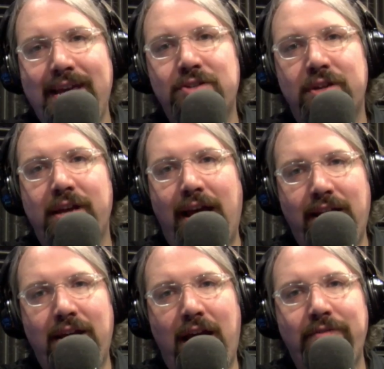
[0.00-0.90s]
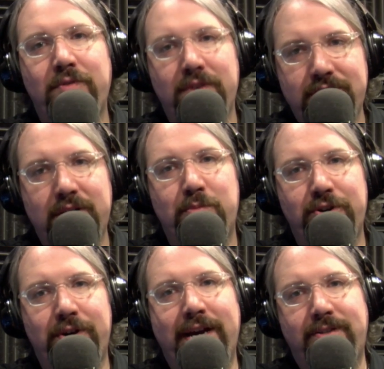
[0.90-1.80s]
answer to that. Have you visited
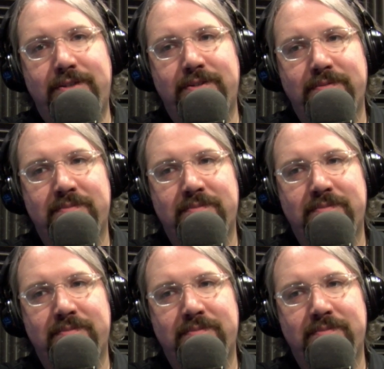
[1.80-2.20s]
Boyle Heights?